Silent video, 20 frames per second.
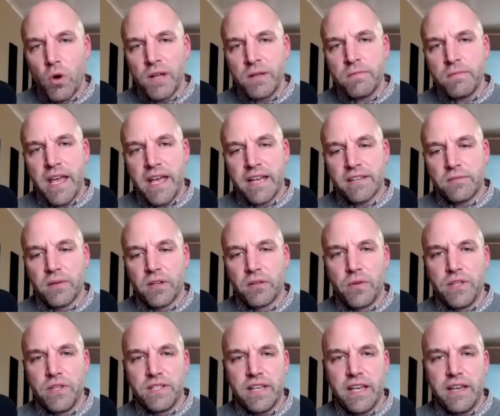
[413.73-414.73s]
so one
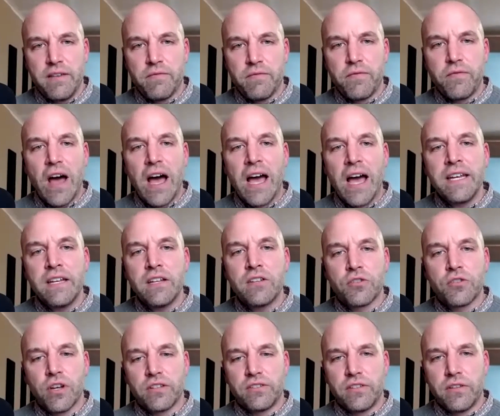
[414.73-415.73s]
aspect we'd say find a
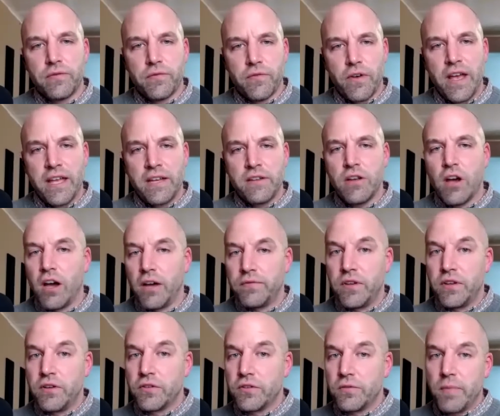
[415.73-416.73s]
trusted friend.
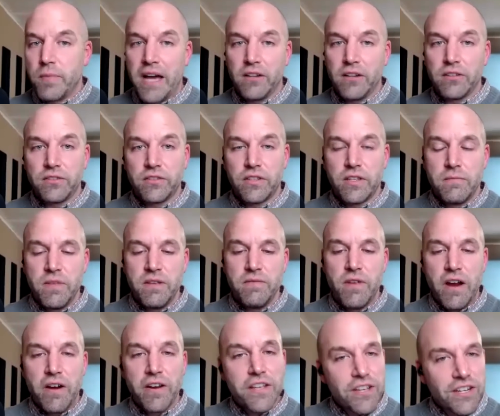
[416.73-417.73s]
Often your spouse can be
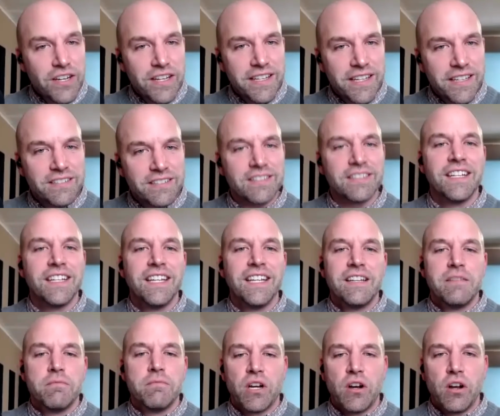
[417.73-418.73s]
very good at this,
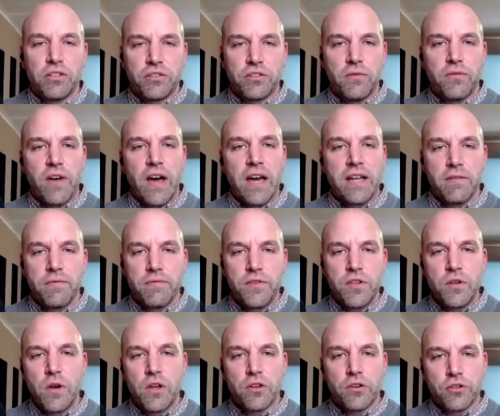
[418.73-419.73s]
but yep. also find a
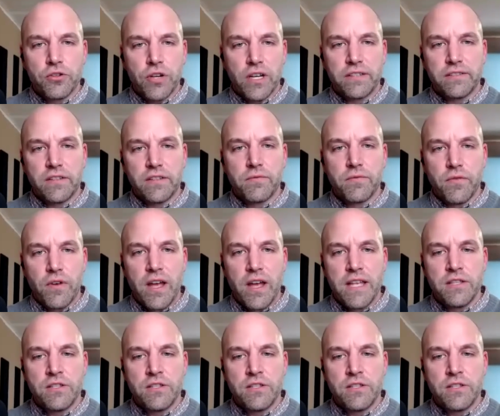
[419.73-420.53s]
few other trusted